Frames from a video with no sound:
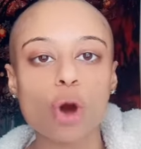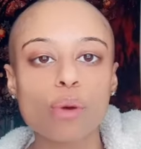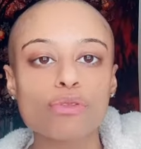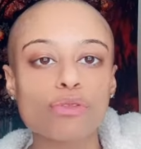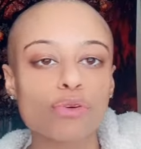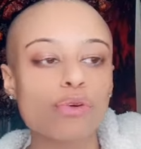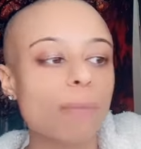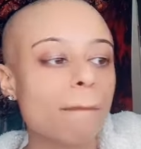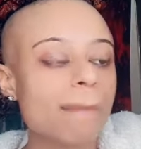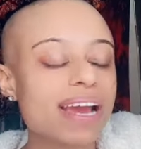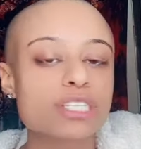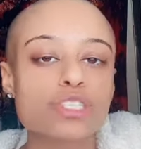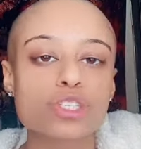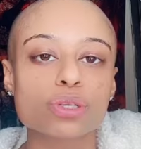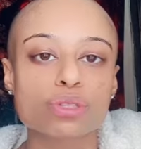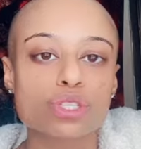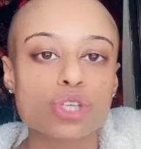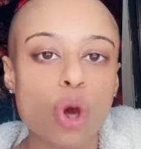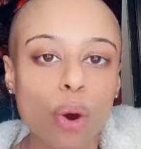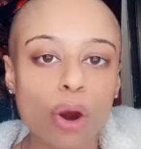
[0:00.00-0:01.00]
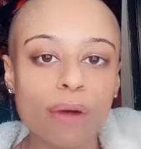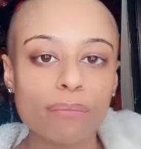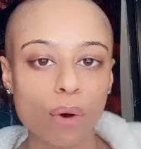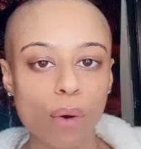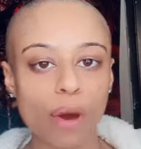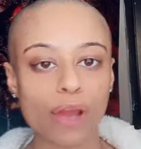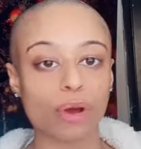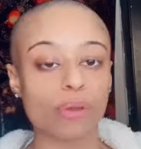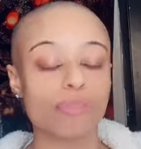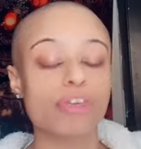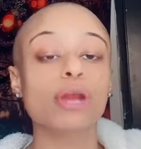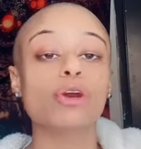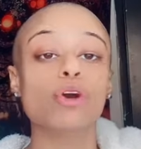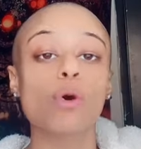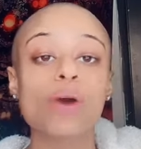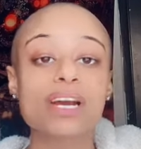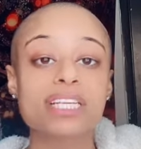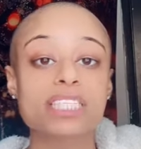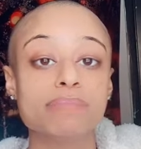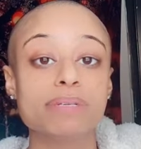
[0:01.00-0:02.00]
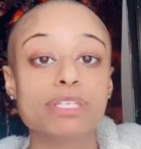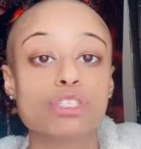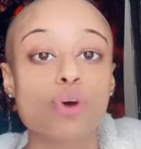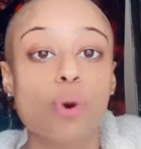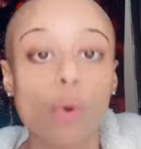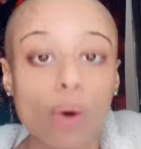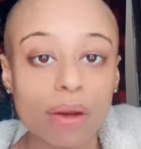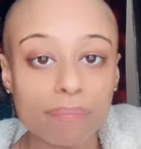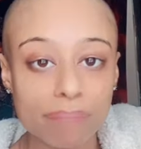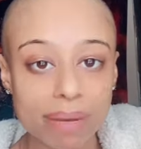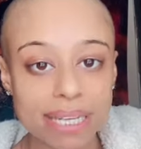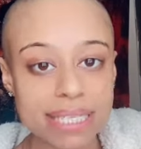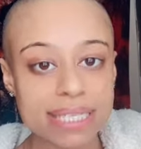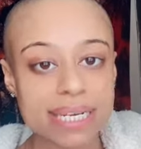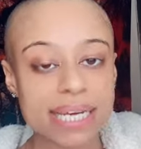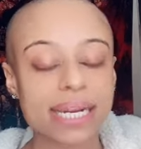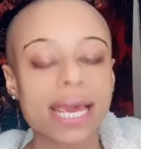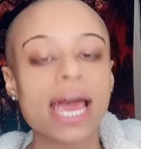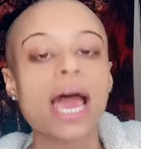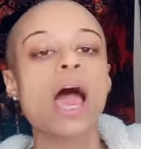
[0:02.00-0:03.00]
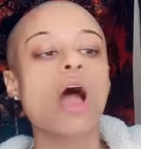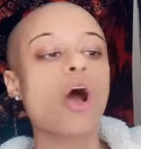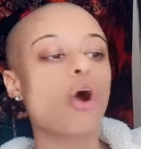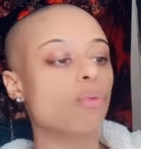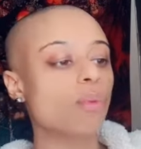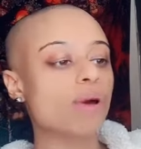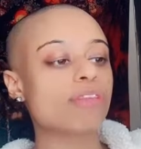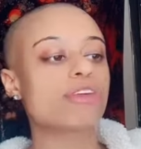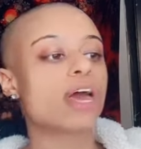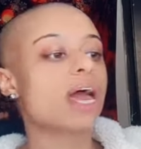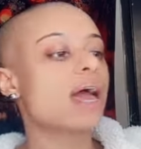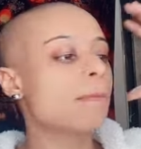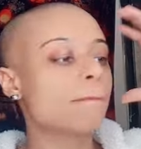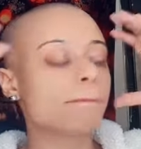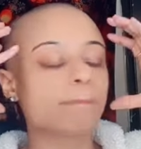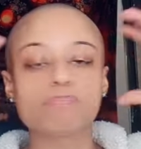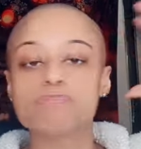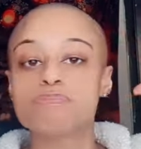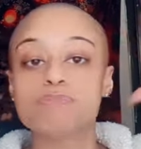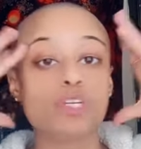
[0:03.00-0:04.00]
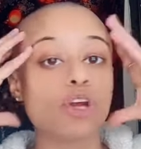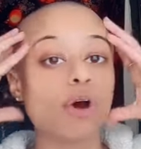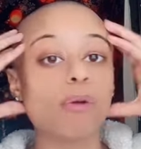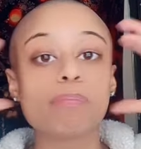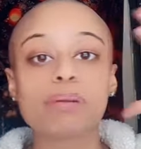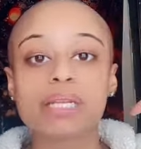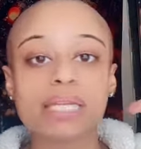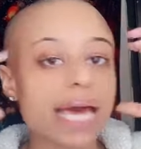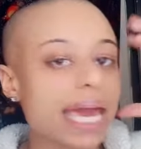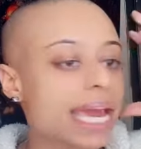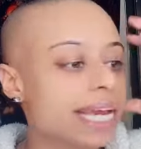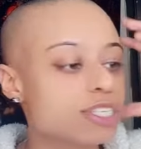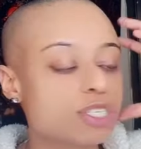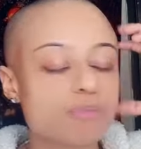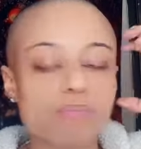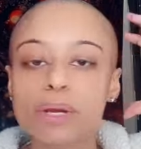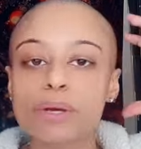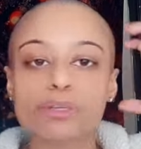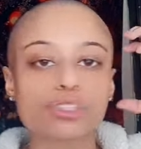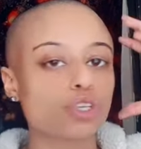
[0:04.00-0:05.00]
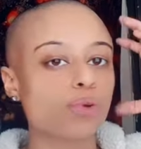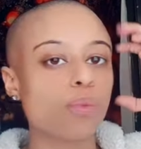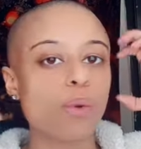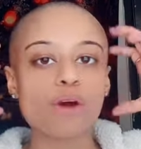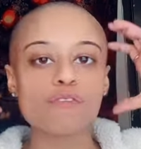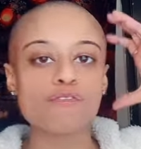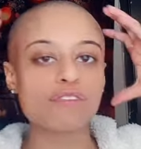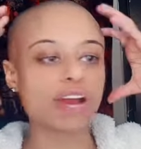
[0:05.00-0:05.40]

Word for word: to go through mental turmoil. They're going to be tormented with, you know, plague, spiritual